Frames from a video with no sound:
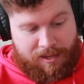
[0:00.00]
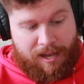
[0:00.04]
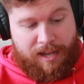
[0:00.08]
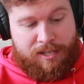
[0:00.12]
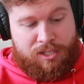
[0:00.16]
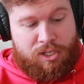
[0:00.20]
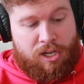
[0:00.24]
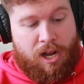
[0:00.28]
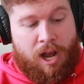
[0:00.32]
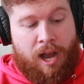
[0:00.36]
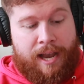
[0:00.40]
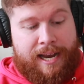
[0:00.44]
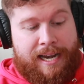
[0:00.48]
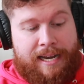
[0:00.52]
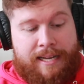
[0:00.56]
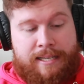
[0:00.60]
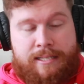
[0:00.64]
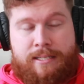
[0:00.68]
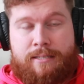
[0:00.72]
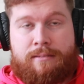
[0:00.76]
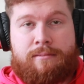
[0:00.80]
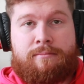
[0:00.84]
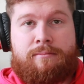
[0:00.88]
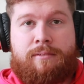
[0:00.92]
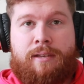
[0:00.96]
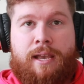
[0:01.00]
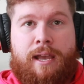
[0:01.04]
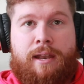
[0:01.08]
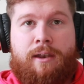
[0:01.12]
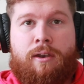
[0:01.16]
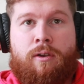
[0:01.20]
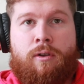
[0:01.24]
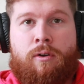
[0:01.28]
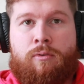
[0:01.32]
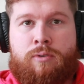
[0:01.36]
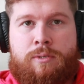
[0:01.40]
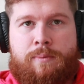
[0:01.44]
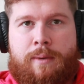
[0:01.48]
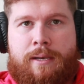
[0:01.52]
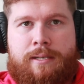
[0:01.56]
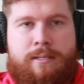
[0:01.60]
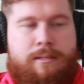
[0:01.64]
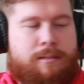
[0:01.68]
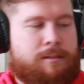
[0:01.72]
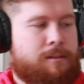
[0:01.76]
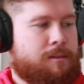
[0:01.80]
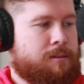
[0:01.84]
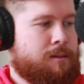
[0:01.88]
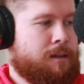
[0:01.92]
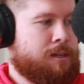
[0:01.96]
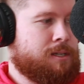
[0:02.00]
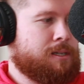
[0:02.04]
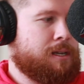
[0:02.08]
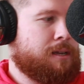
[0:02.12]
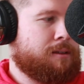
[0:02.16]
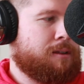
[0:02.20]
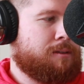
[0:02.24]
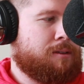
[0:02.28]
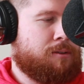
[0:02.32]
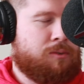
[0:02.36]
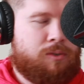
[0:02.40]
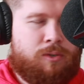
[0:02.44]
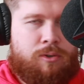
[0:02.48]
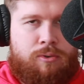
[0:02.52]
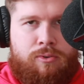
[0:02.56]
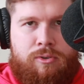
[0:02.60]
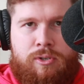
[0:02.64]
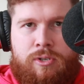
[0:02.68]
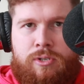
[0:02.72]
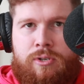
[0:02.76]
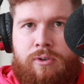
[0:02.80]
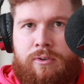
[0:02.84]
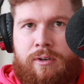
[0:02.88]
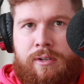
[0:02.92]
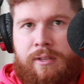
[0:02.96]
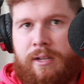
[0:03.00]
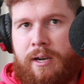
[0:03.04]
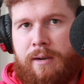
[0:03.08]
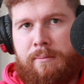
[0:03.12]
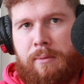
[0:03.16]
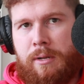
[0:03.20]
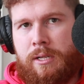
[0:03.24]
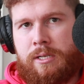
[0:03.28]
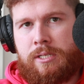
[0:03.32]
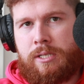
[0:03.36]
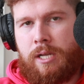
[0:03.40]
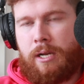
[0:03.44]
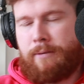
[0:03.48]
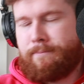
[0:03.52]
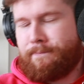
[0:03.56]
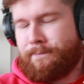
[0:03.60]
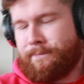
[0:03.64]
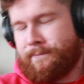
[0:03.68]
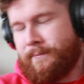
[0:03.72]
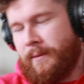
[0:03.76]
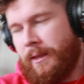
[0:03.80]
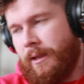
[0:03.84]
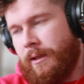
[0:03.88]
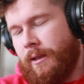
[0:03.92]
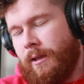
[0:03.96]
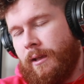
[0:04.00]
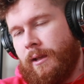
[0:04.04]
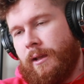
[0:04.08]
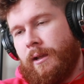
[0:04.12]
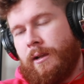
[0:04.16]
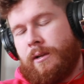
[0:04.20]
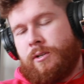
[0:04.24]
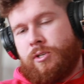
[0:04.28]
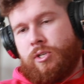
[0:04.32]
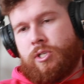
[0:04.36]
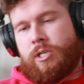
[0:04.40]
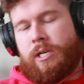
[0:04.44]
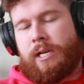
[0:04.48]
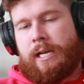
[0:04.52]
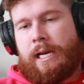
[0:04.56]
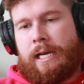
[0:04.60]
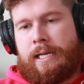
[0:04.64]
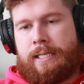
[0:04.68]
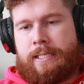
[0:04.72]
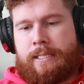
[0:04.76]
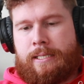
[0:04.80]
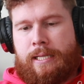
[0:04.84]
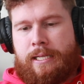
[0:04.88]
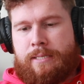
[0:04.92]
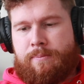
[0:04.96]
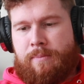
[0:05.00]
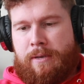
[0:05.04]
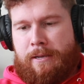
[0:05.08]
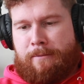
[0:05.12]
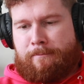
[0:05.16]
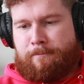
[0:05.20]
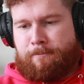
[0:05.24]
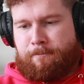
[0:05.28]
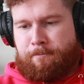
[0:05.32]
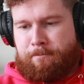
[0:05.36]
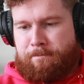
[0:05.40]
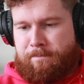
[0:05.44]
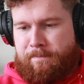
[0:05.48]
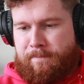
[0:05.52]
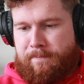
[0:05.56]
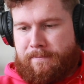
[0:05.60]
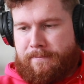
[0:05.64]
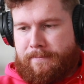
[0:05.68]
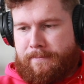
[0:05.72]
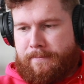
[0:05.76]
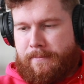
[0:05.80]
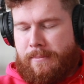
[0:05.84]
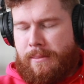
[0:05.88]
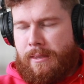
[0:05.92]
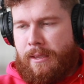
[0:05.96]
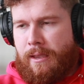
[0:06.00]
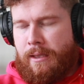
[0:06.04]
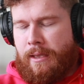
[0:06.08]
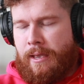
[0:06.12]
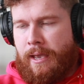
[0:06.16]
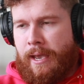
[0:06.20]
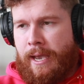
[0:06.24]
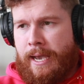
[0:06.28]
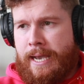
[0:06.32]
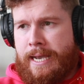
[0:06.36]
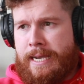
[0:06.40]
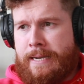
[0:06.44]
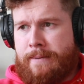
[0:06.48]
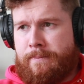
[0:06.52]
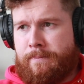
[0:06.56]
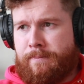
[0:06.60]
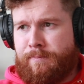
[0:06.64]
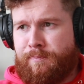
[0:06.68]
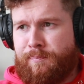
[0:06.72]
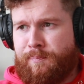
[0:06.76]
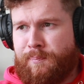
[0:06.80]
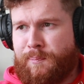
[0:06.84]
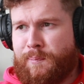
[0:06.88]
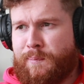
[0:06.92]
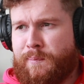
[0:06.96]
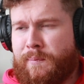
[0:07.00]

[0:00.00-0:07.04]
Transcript: yeah, it's I Gleason. Yeah, no spaces. Actually, I thought there was an underscore in there, but there's not. Just I Gleason. That's me. Um.